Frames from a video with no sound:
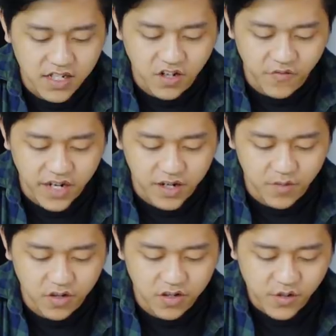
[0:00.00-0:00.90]
It's not red
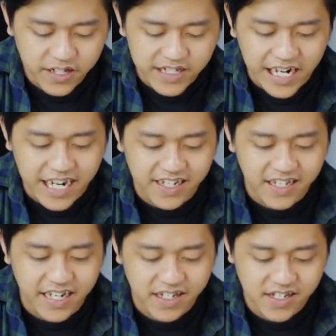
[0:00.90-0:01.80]
anymore, so it's less
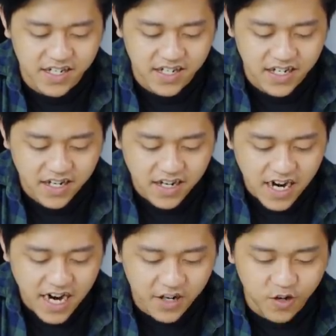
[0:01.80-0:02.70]
intense.
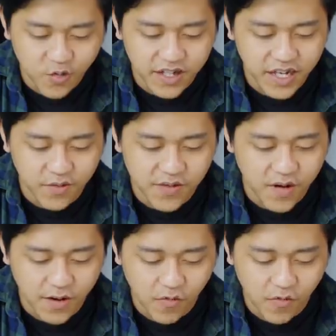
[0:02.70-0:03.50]
I don't know what that was about,